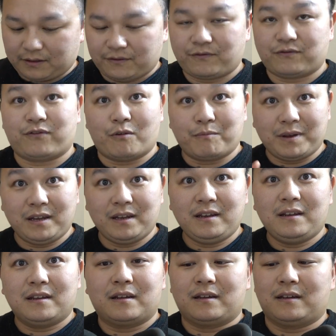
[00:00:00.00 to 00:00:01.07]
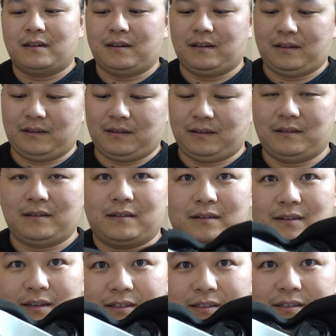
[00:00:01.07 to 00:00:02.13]
for me,
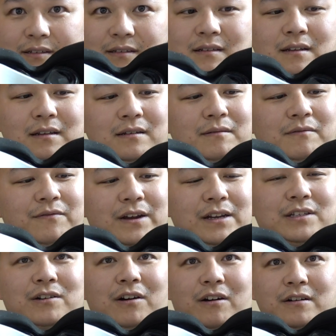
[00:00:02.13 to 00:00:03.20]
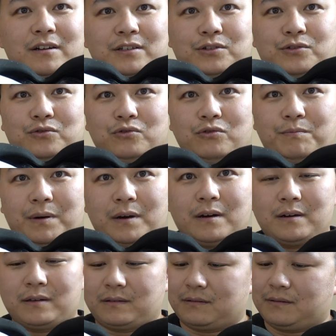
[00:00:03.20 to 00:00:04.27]
this face guard is super
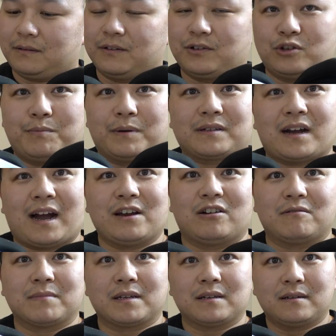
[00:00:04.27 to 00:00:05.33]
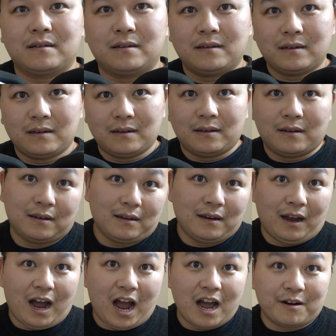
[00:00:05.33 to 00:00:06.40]
tight on me.
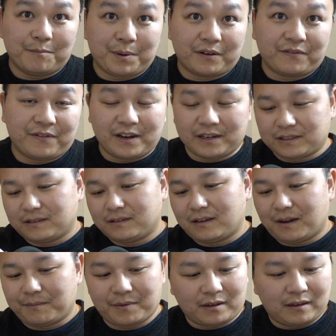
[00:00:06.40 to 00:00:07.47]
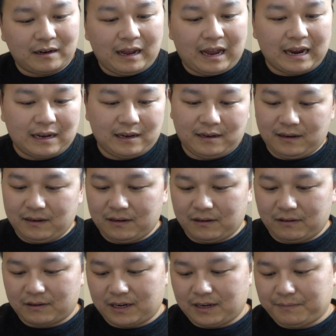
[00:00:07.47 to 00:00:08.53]
I have a big face, I'm not gonna lie,
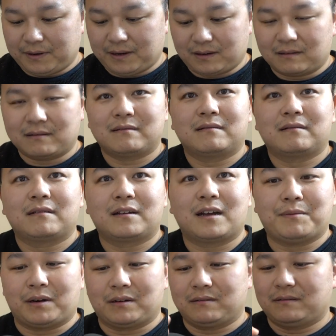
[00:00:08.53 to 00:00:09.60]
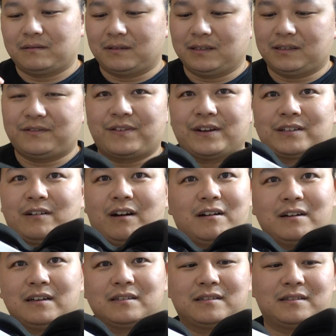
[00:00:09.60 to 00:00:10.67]
okay, but come on, this face
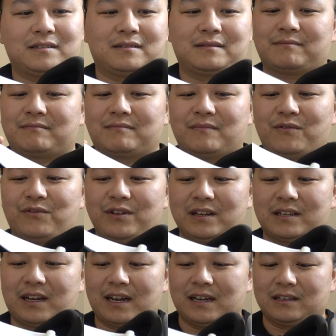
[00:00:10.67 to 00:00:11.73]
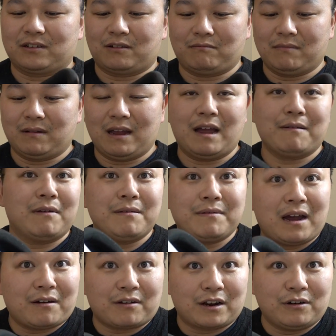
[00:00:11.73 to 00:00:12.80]
guard is really tight. So maybe
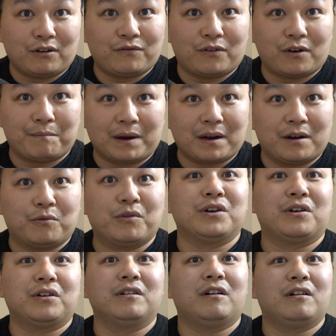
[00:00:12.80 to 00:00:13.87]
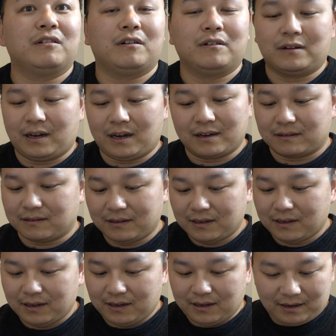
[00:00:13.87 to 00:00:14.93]
I can look for a bigger one online
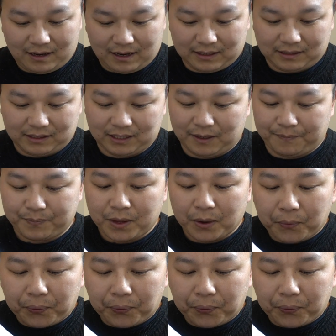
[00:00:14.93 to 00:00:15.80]
and see.